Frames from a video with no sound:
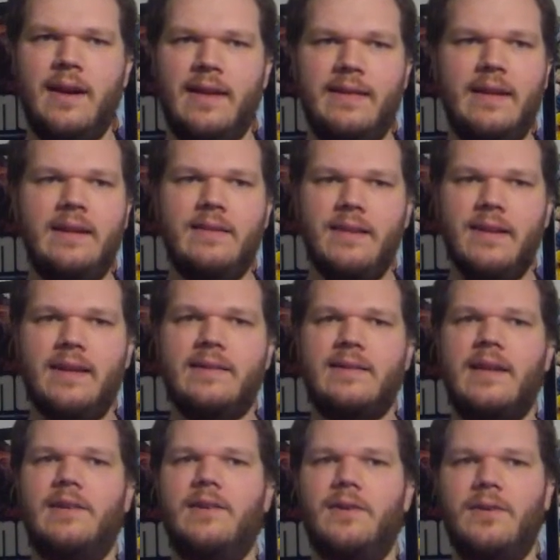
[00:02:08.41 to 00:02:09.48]
At the end of the next
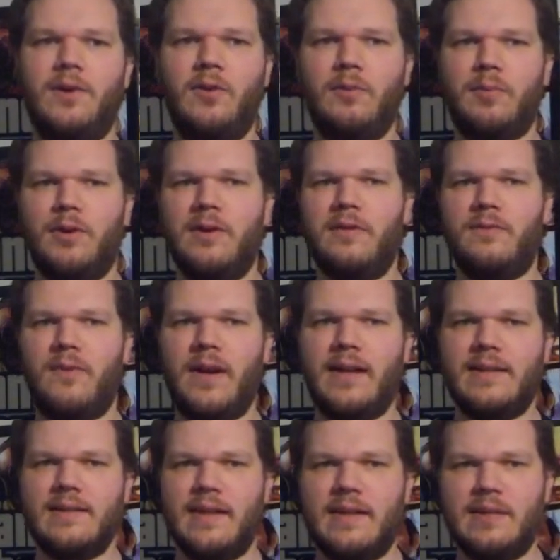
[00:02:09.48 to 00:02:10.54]
sector, Goldberg,
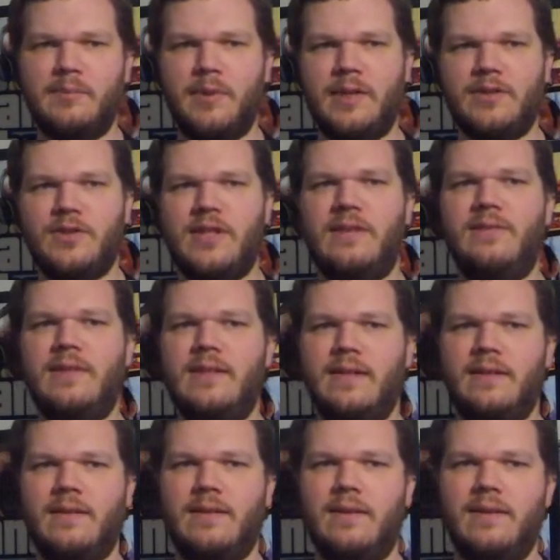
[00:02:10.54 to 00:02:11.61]
Frankenstein's pit chief, is
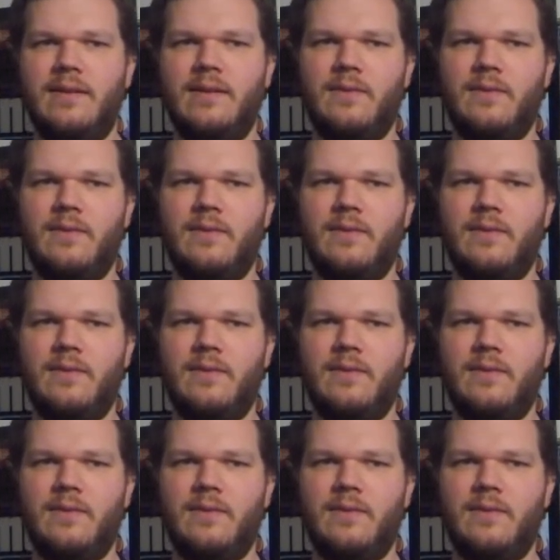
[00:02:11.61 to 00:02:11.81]
killed.